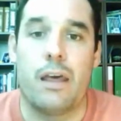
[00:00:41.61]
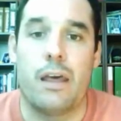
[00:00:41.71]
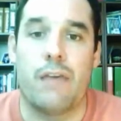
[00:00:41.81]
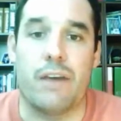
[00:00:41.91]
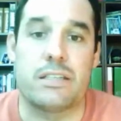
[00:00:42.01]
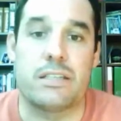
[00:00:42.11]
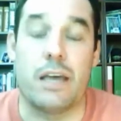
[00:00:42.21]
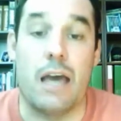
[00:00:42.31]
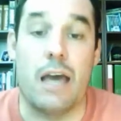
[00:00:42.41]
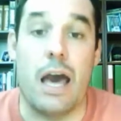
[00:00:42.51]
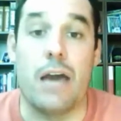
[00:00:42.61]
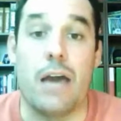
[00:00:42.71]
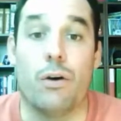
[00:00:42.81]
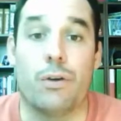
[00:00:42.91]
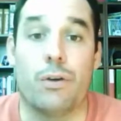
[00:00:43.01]
If I say A
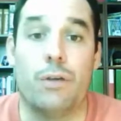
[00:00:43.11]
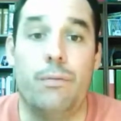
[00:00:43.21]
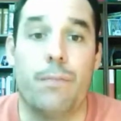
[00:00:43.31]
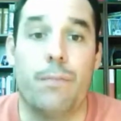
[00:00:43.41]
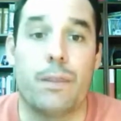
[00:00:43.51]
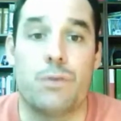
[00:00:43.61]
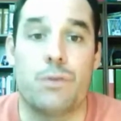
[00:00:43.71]
or U, you